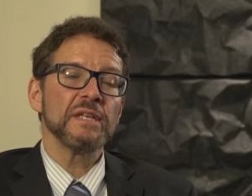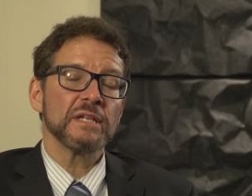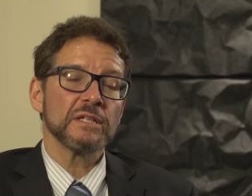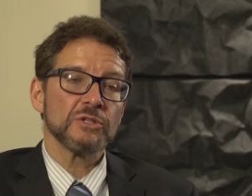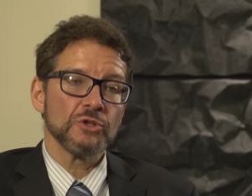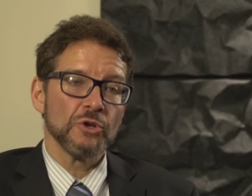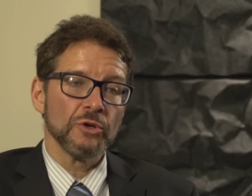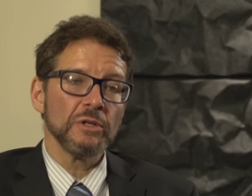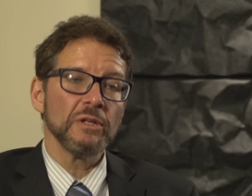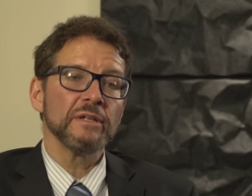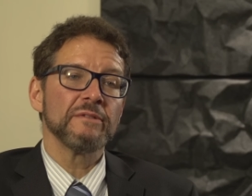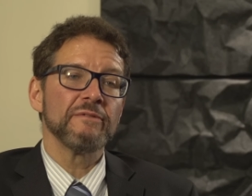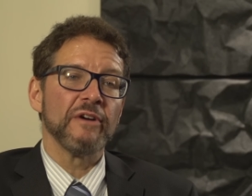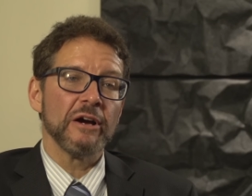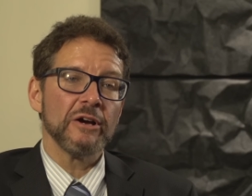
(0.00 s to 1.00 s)
the external
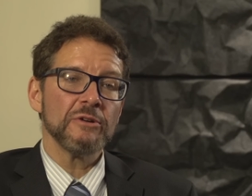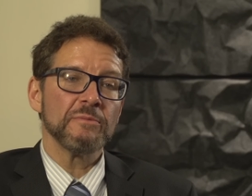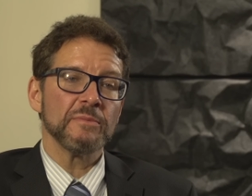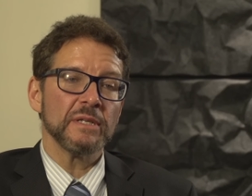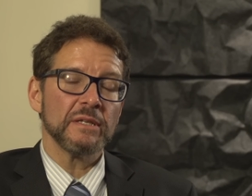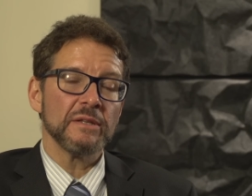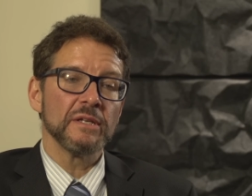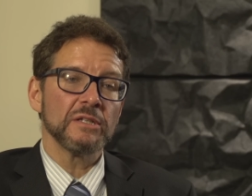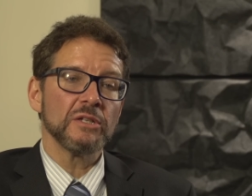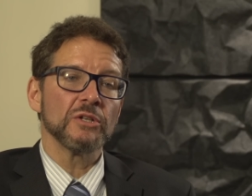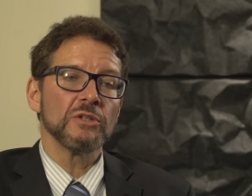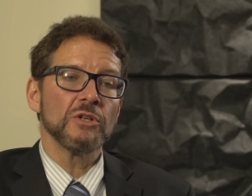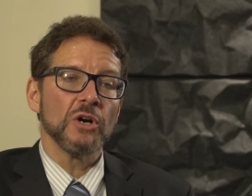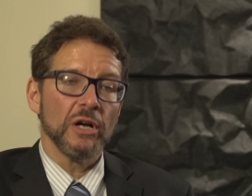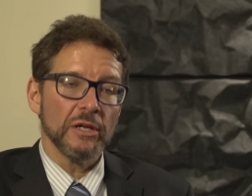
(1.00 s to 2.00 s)
environment that
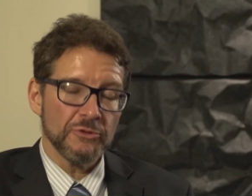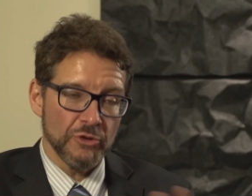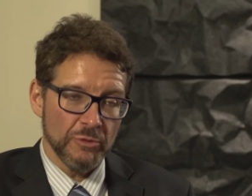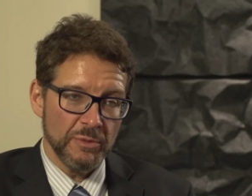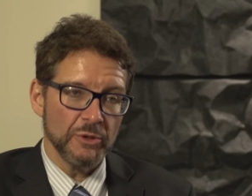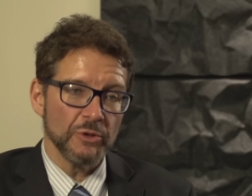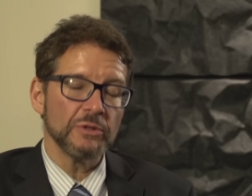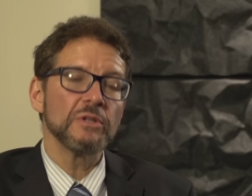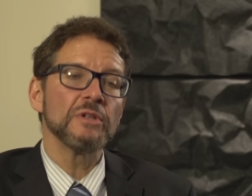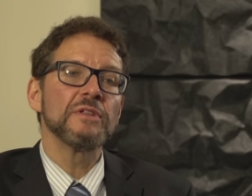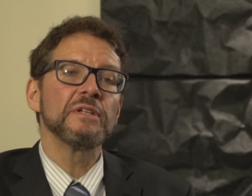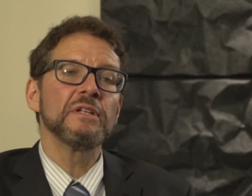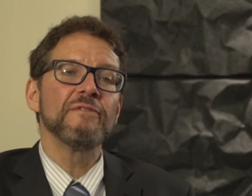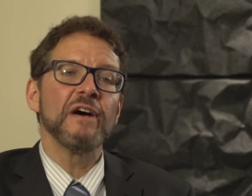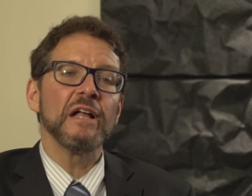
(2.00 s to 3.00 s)
can contribute to
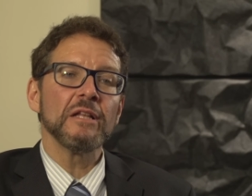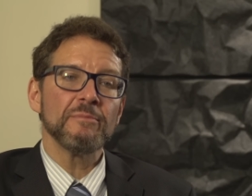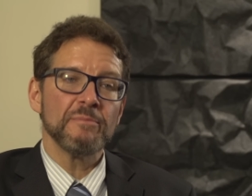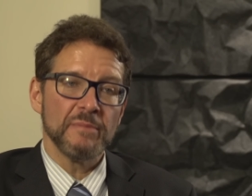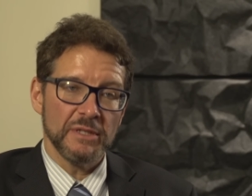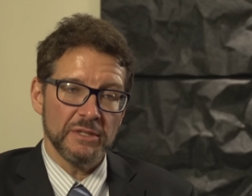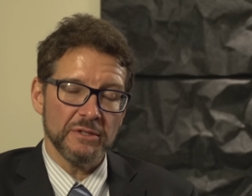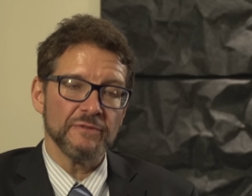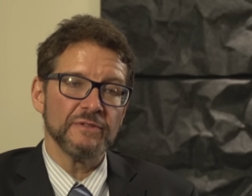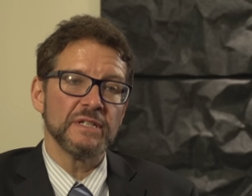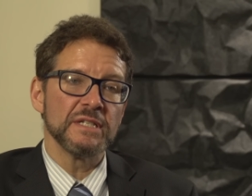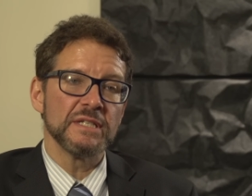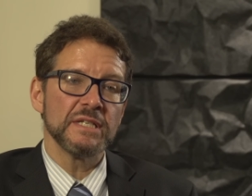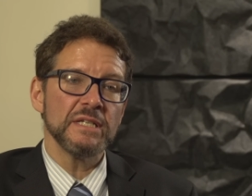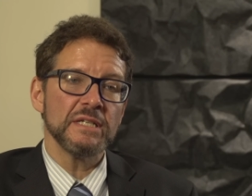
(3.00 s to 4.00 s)
the development of
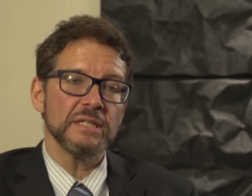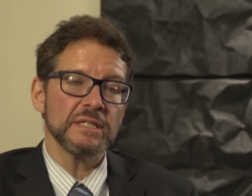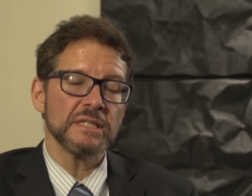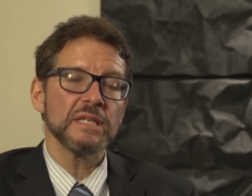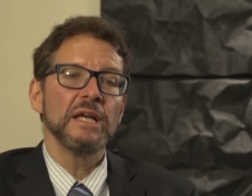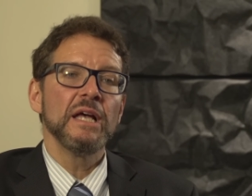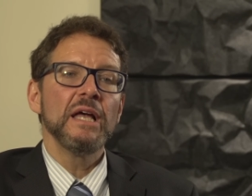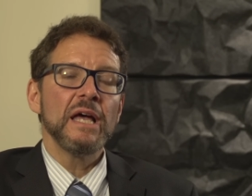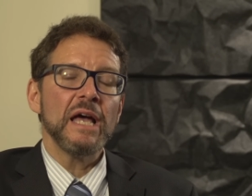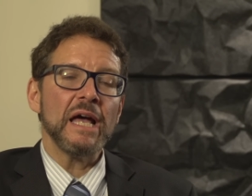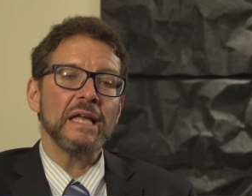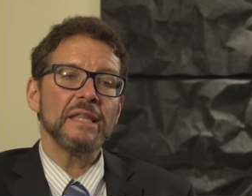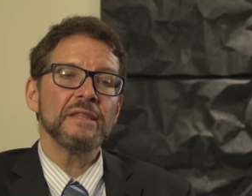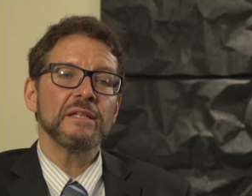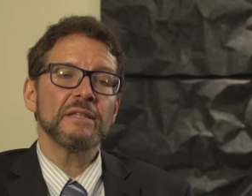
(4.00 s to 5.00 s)
disease,
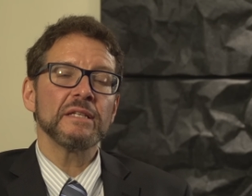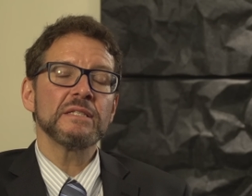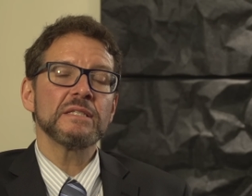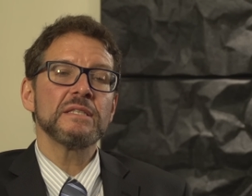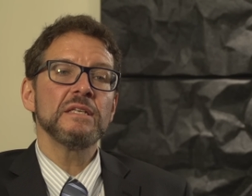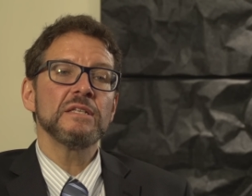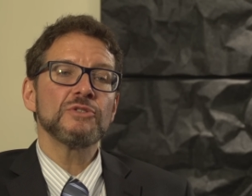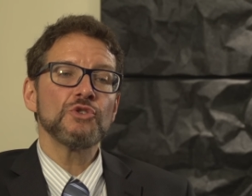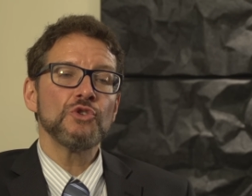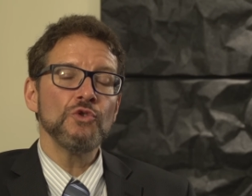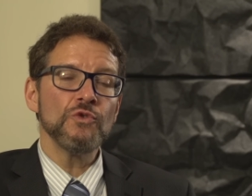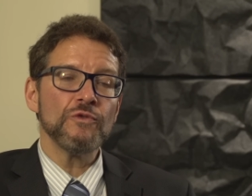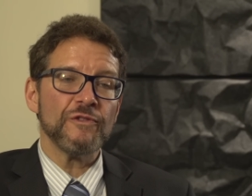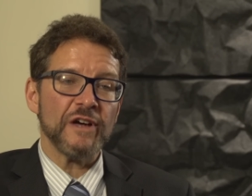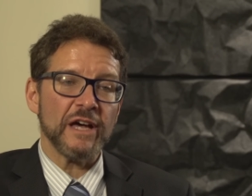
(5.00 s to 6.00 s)
and that it's these
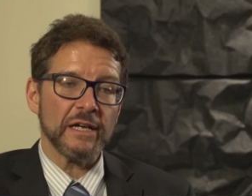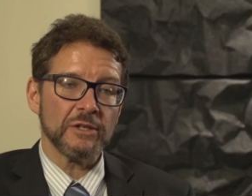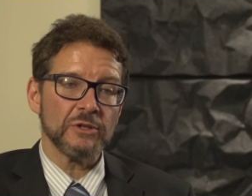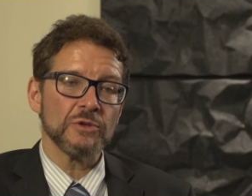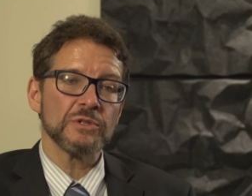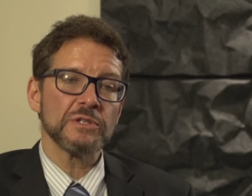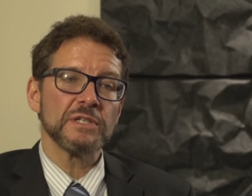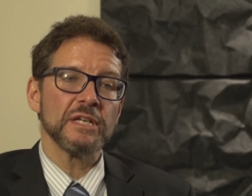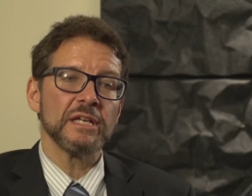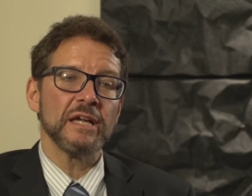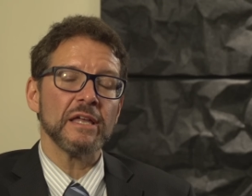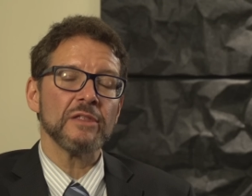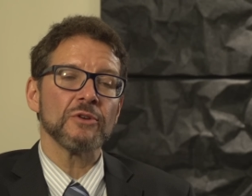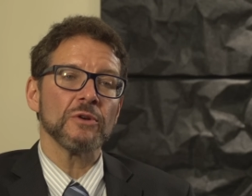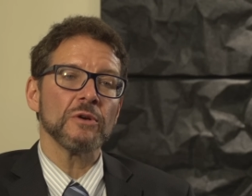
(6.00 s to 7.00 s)
two factors
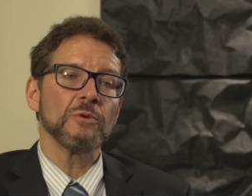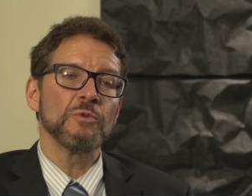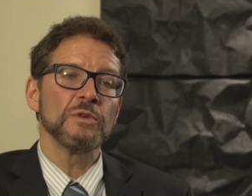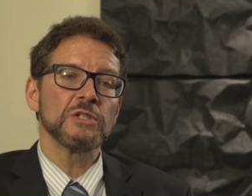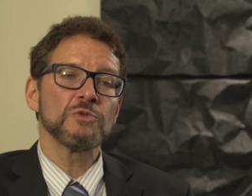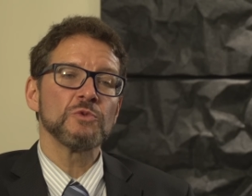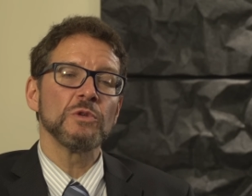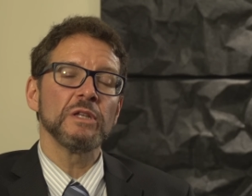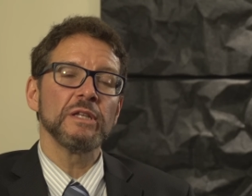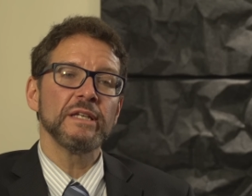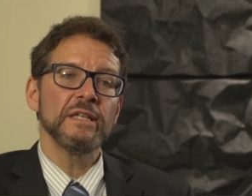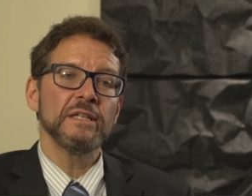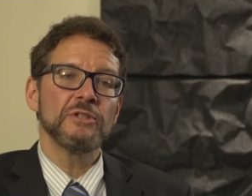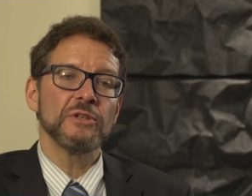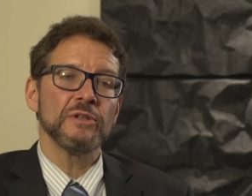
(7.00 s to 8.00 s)
together which will
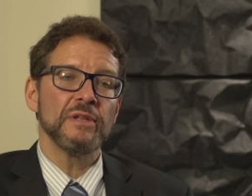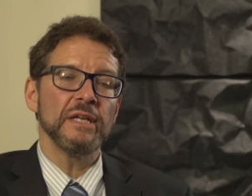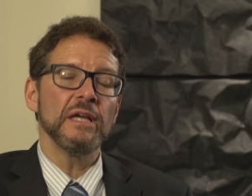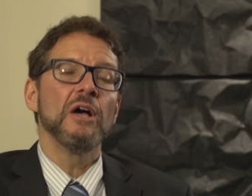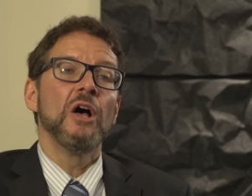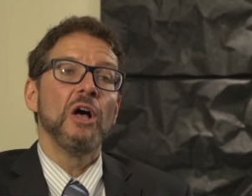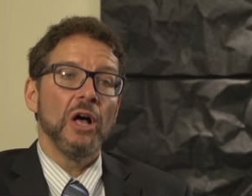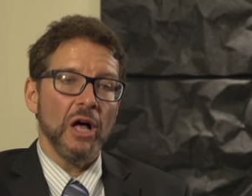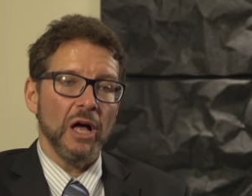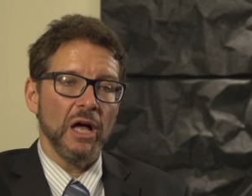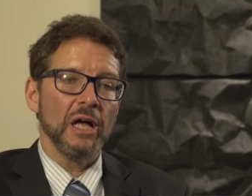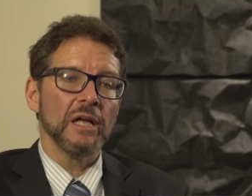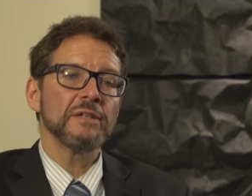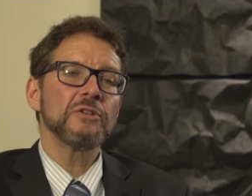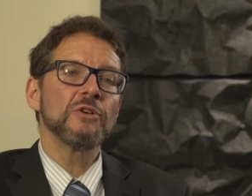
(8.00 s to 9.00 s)
lead to the
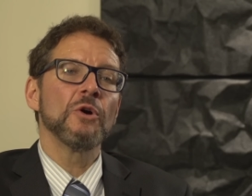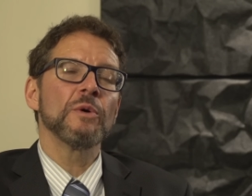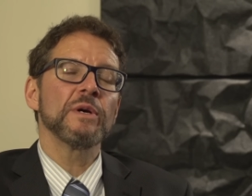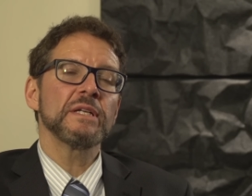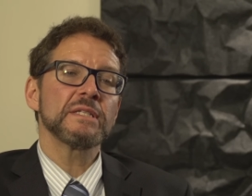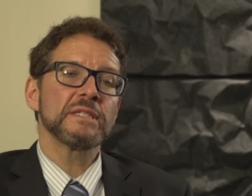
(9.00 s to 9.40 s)
ongoing